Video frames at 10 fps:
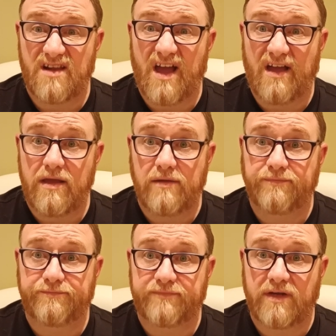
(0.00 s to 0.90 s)
It's lacking.
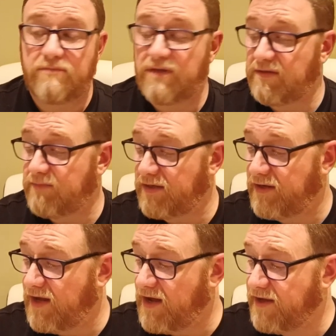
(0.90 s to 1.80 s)
Completely
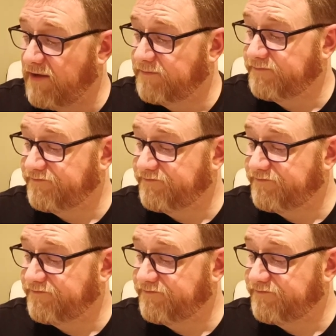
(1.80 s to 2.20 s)
bloody lacking.